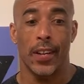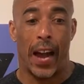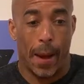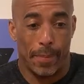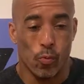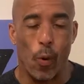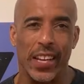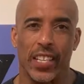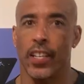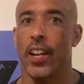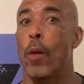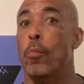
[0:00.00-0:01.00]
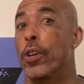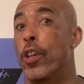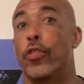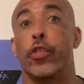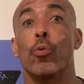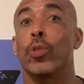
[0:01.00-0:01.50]
I've been waking up with
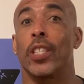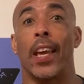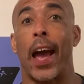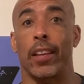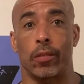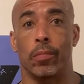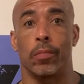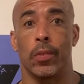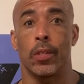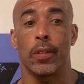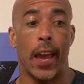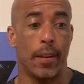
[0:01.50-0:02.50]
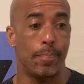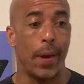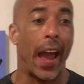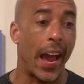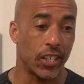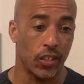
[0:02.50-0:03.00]
enthusiasm and
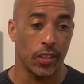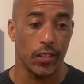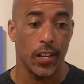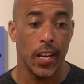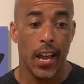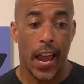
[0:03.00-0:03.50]
passion